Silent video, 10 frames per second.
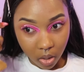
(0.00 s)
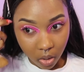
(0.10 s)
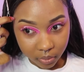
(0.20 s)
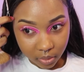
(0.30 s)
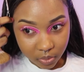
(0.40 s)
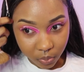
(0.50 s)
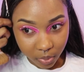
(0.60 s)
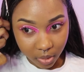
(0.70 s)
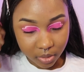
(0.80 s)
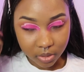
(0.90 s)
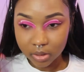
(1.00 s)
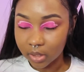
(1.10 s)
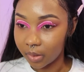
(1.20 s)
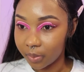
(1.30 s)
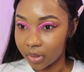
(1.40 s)
on this weird
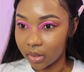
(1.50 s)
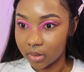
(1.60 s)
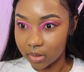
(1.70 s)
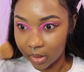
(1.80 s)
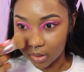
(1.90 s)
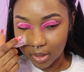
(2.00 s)
tip these days.